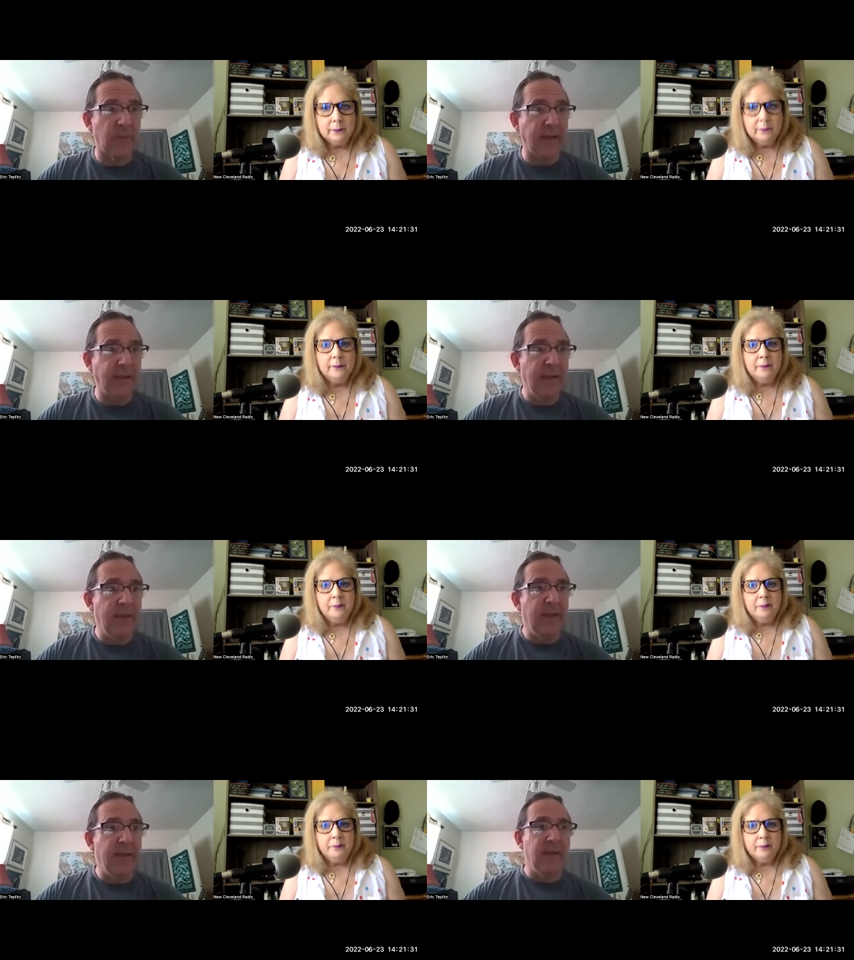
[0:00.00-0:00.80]
Speaker 1: Like
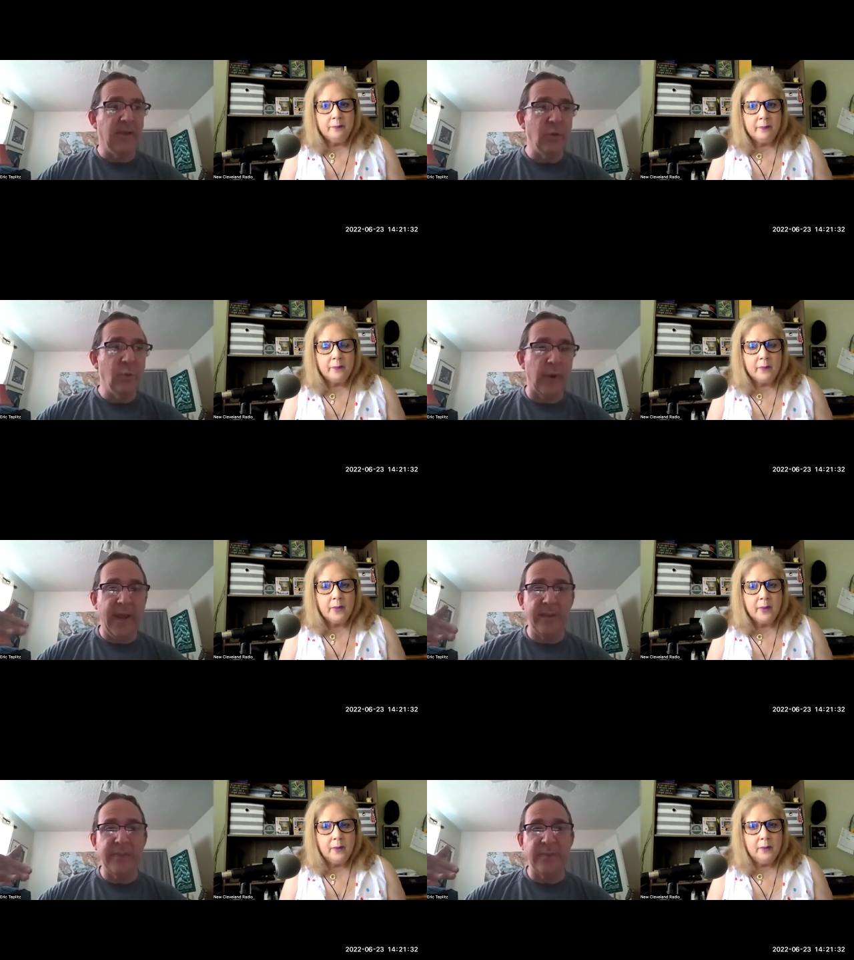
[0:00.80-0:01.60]
you were
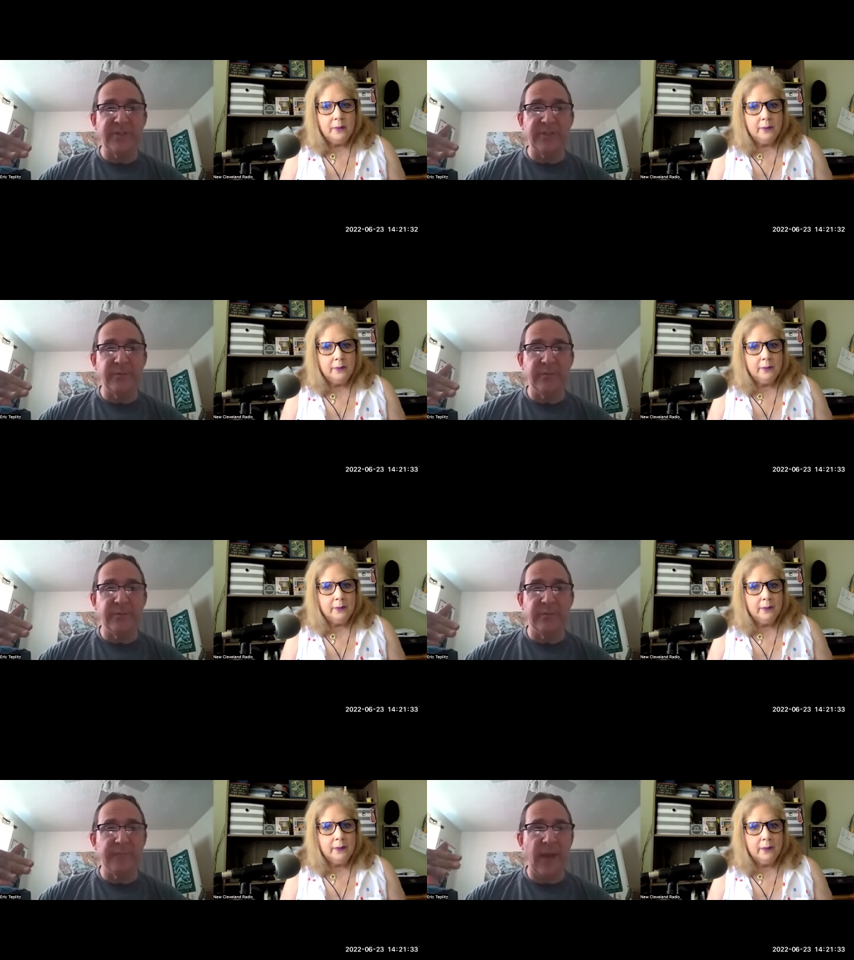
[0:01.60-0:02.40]
able to,
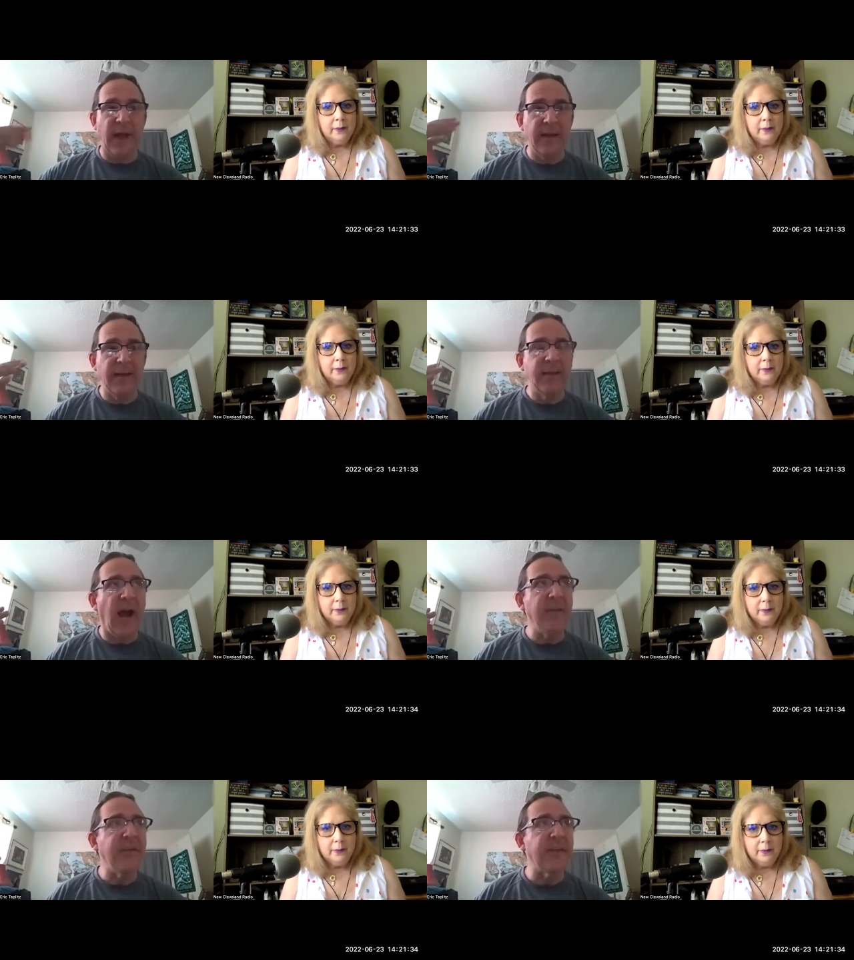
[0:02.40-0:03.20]

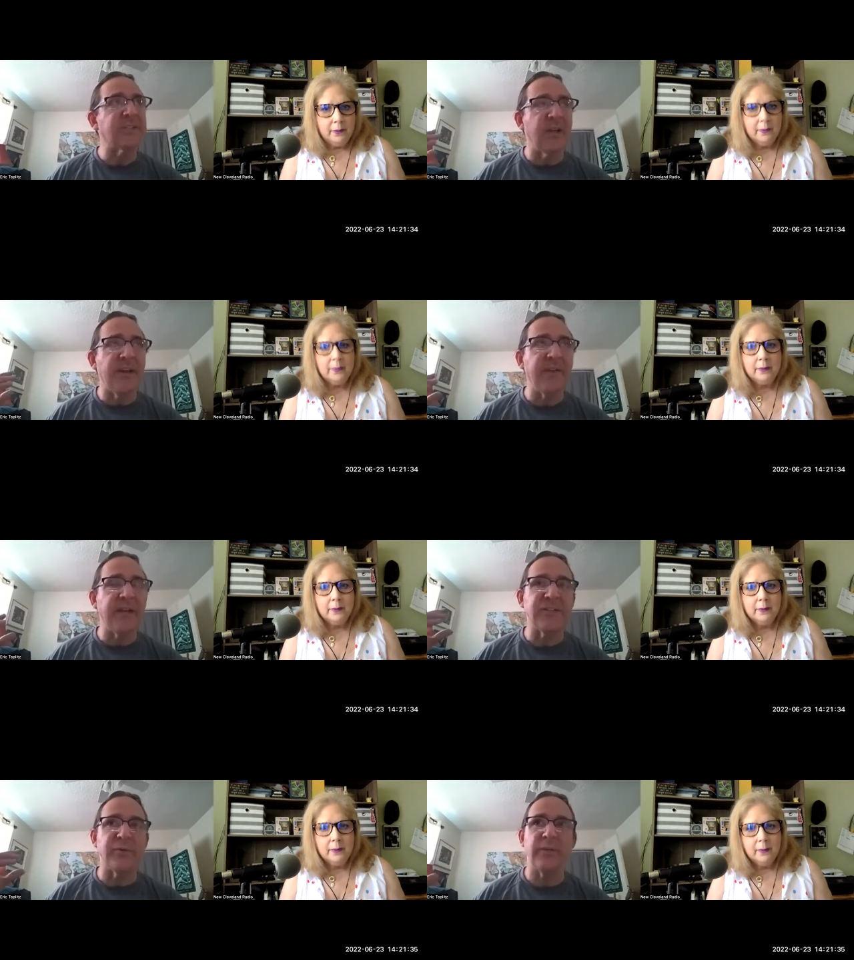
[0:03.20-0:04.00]
I think it's, I think
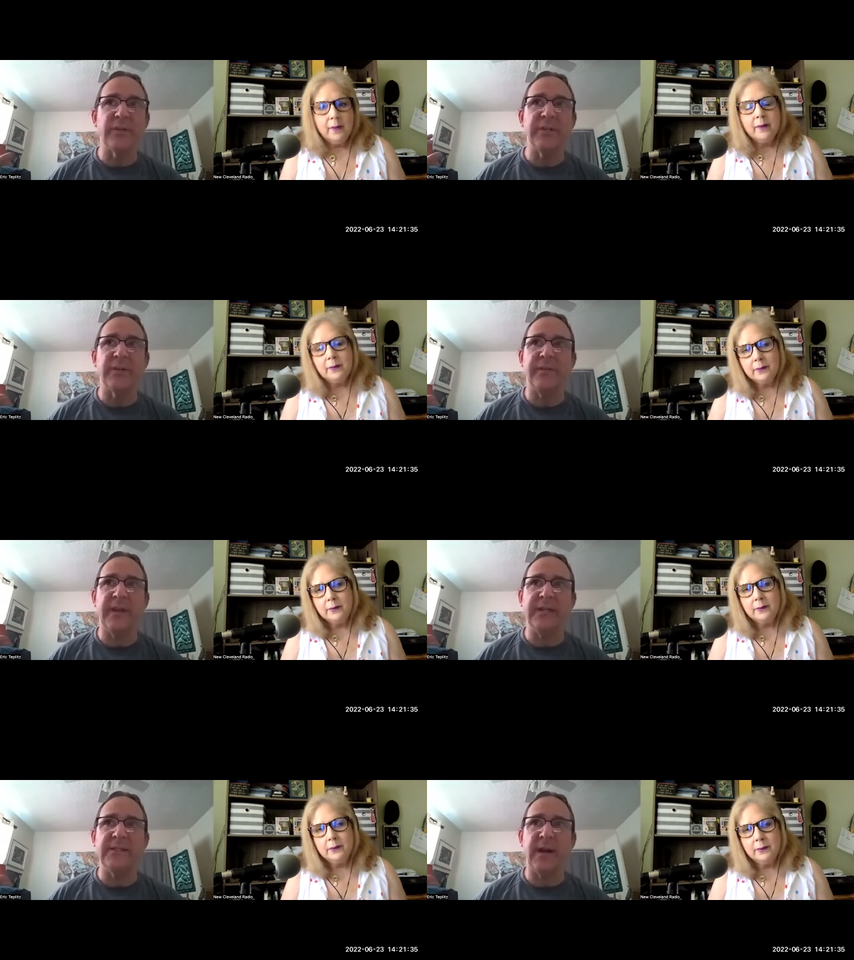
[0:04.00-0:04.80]
it's a really good thing.
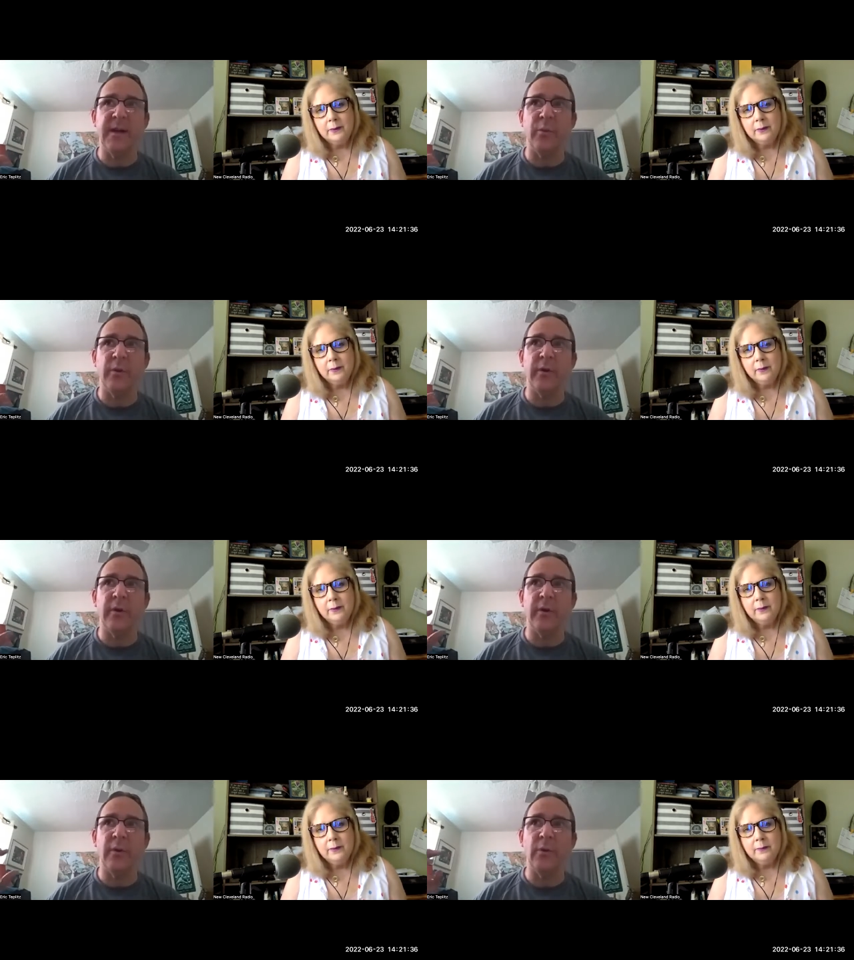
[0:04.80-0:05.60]
Anytime
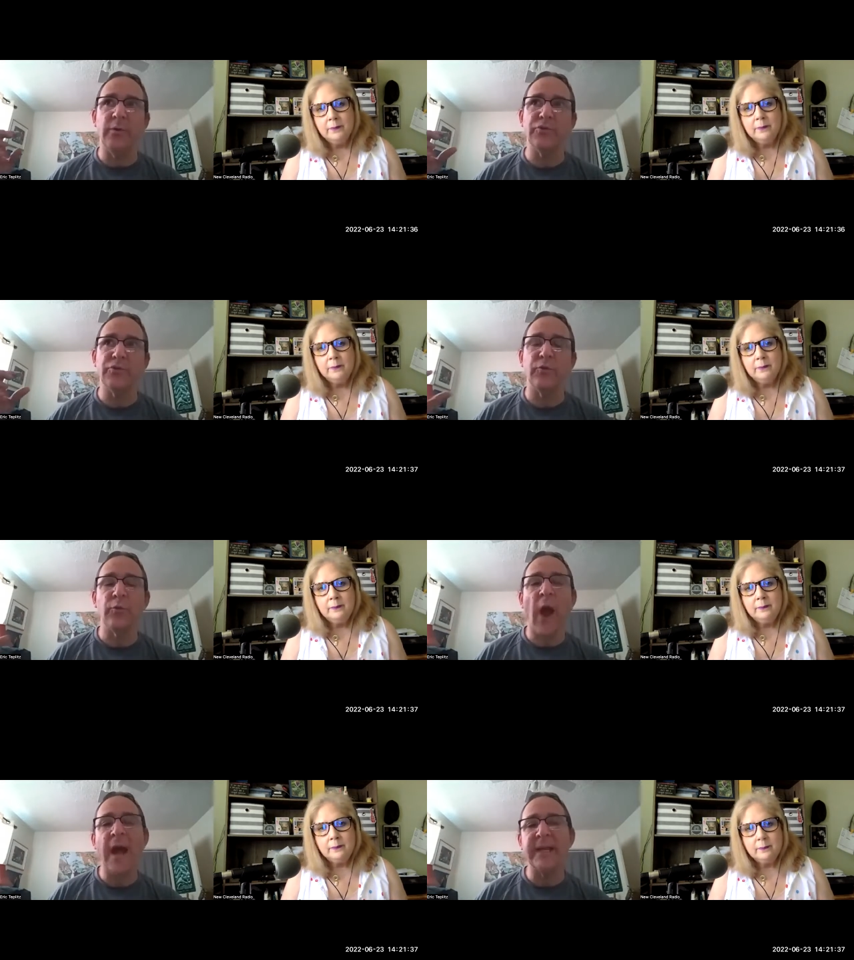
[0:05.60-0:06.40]
we're
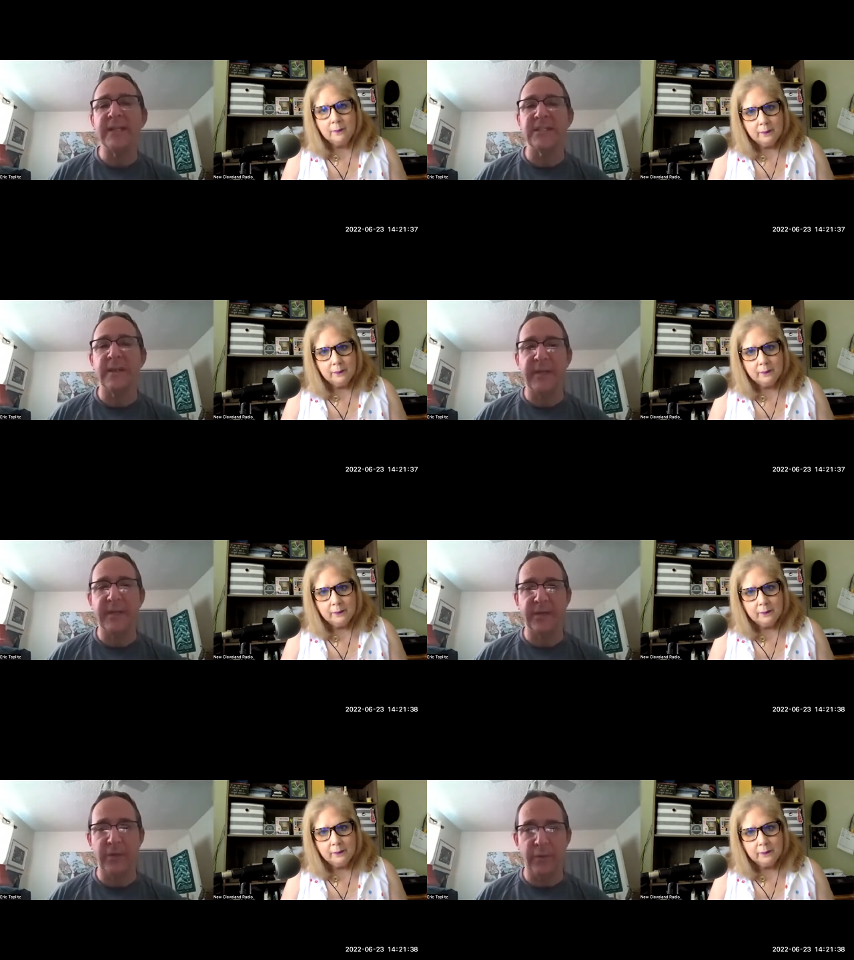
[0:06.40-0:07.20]
trying
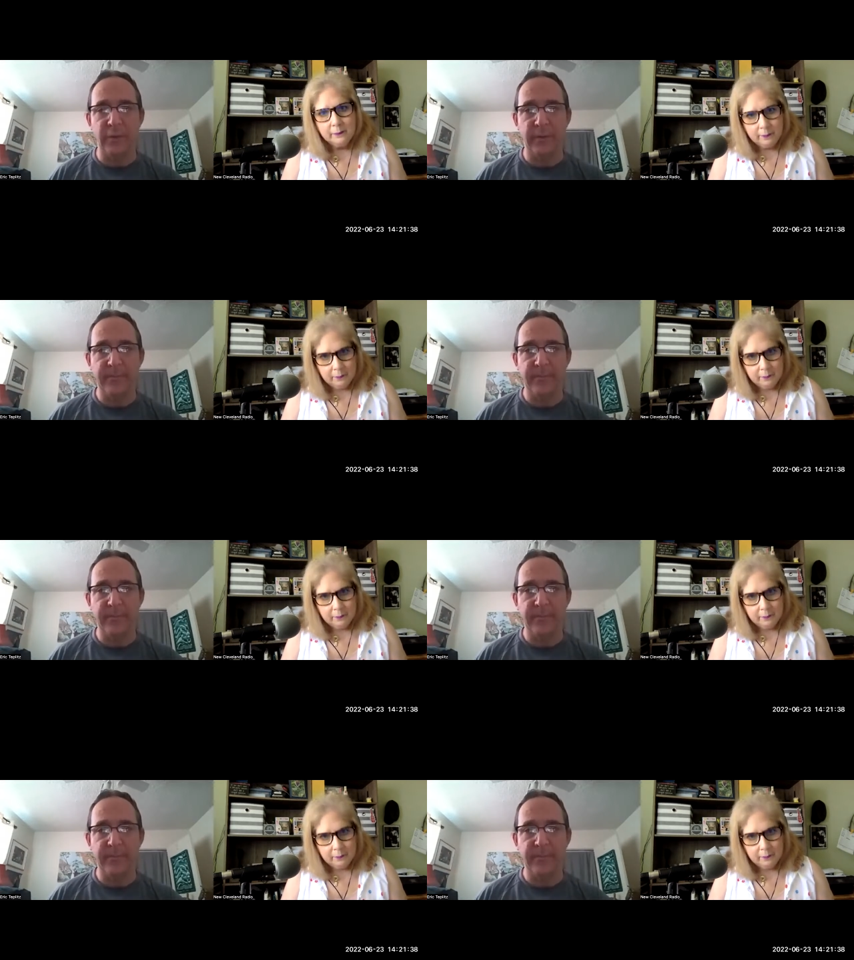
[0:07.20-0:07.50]
something new,